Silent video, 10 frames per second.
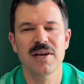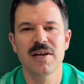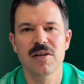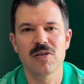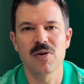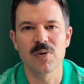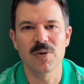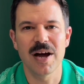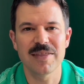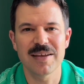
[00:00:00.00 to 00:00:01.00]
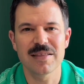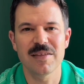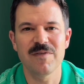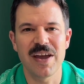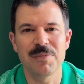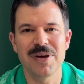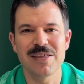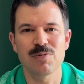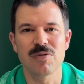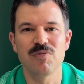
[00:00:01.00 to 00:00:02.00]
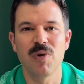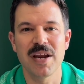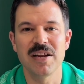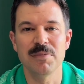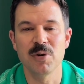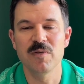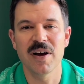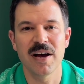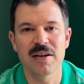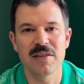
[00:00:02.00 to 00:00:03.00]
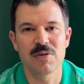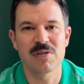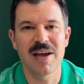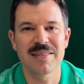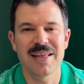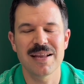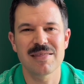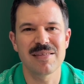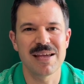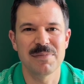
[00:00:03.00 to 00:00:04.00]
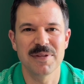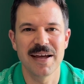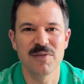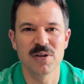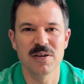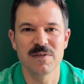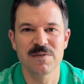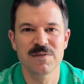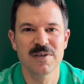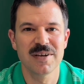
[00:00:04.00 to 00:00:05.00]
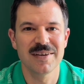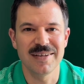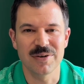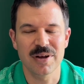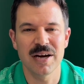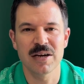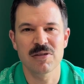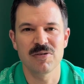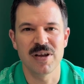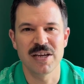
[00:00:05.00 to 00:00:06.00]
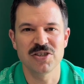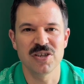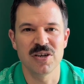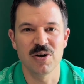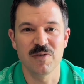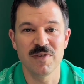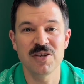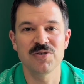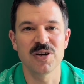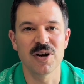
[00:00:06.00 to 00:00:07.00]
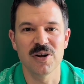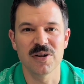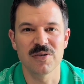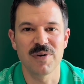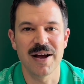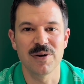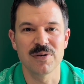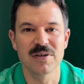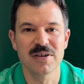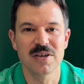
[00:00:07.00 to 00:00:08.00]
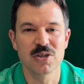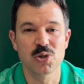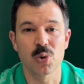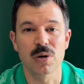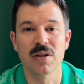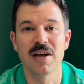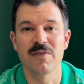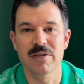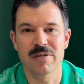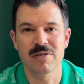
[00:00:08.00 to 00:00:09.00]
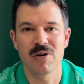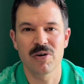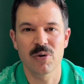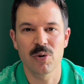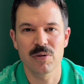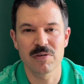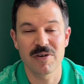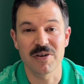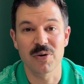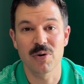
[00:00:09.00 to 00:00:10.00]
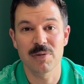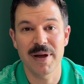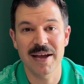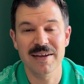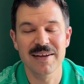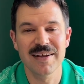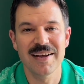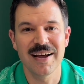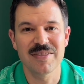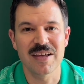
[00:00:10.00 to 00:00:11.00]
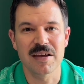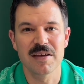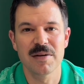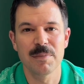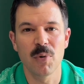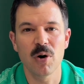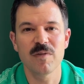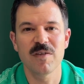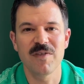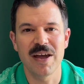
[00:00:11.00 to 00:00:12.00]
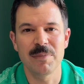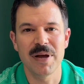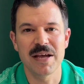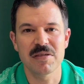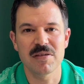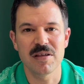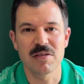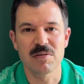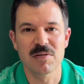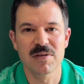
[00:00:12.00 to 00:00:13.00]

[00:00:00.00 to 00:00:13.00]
So I think the fan base was ready to move on. There's not that same level of, you know, consternation or vitriol around Jordan Love as a starting quarterback. I think more of the fan base is,